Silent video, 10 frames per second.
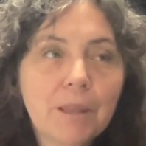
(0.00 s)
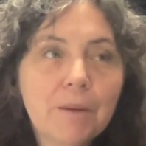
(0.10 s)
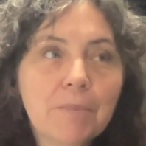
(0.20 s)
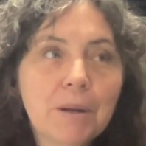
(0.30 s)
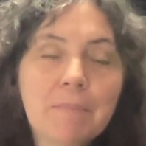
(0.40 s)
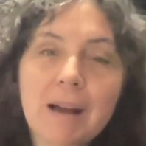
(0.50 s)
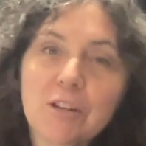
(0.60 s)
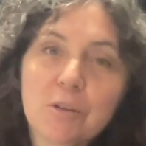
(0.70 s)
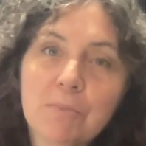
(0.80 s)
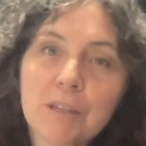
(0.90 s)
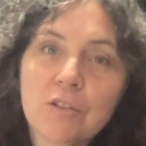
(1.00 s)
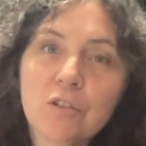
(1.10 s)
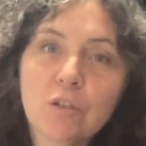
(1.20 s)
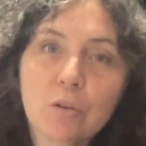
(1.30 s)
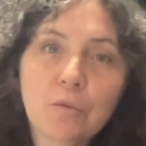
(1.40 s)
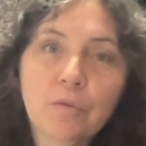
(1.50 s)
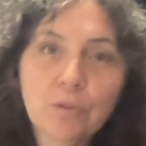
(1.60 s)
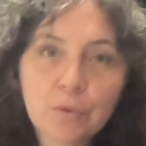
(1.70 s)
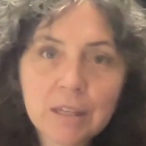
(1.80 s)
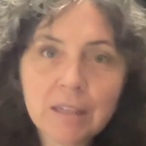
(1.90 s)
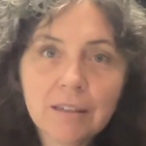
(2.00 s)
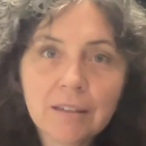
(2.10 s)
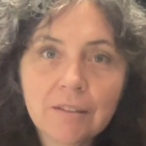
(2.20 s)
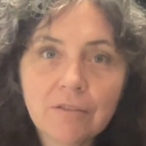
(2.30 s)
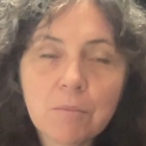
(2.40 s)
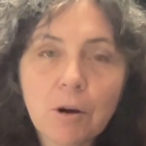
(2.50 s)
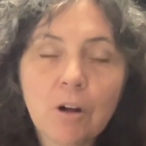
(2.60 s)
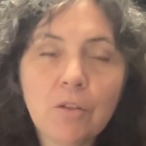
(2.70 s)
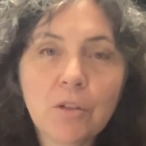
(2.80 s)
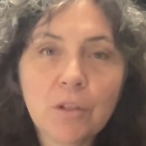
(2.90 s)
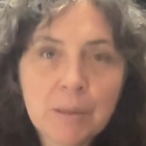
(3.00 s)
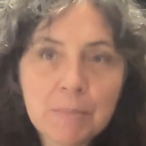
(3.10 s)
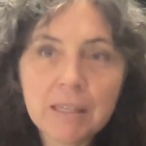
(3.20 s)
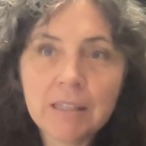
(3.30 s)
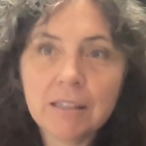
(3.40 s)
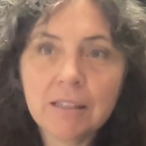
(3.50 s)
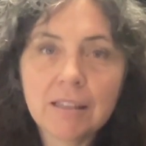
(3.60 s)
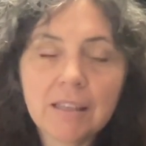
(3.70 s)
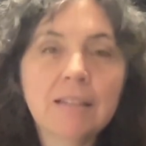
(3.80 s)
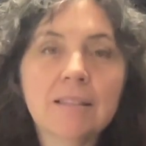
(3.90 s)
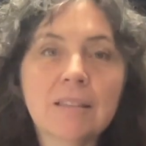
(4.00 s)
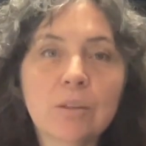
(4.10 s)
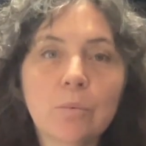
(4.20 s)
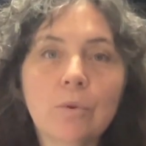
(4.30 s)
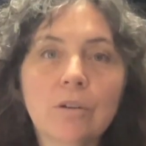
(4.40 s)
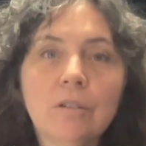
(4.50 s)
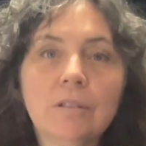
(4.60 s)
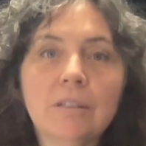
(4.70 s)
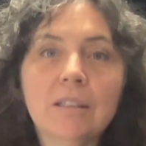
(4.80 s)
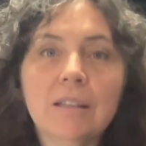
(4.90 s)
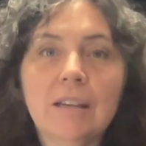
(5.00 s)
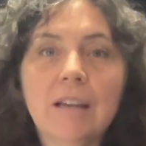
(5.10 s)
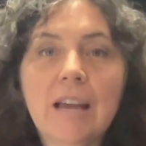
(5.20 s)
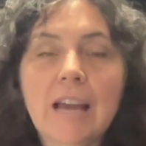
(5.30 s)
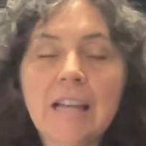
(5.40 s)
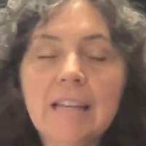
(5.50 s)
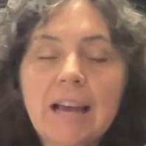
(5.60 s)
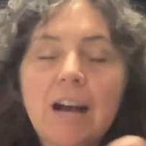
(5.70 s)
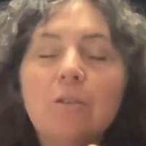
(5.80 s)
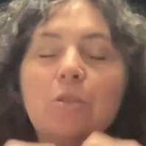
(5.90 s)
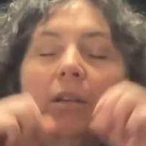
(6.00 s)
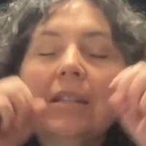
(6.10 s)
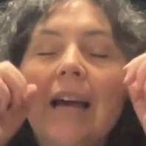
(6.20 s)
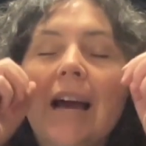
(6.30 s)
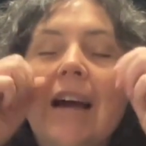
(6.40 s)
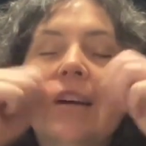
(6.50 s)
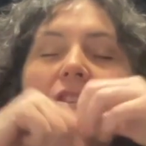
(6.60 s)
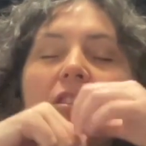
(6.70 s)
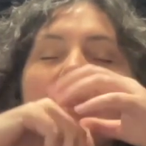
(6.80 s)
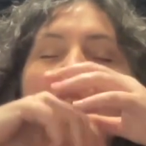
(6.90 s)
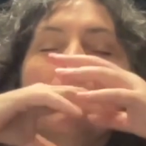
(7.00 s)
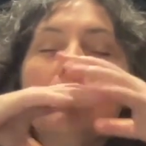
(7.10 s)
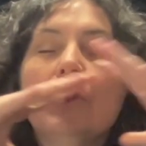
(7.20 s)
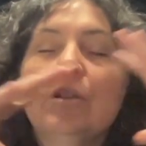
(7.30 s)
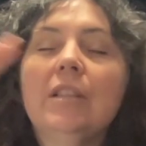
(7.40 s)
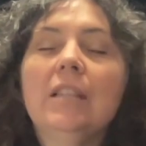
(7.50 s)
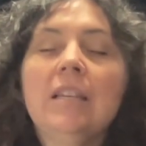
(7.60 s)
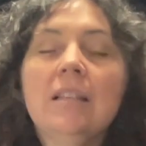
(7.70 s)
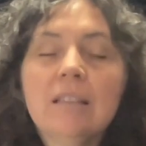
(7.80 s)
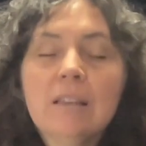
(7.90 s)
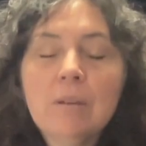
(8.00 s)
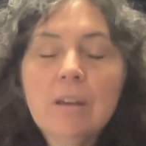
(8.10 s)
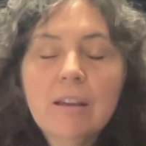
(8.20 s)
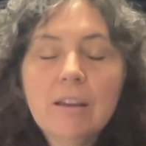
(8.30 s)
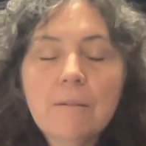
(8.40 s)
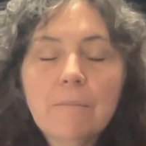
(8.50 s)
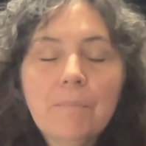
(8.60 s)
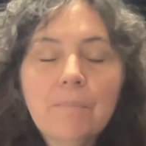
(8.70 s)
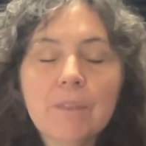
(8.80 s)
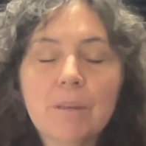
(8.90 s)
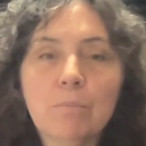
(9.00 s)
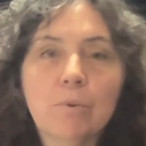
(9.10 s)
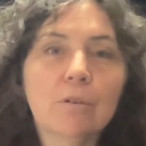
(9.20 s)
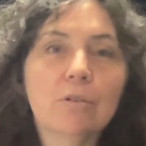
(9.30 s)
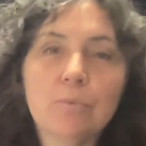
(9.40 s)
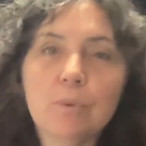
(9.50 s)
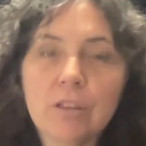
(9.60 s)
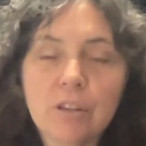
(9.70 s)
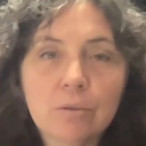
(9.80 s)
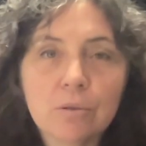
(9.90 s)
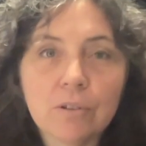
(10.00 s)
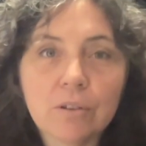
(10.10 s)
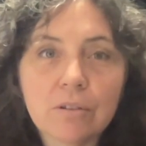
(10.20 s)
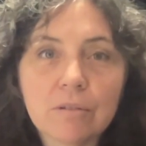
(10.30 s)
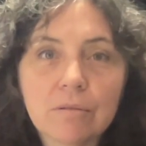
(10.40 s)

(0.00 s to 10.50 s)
But imagine being so freed from all the limited things in the world, and now you get to actually completely merge with the universe.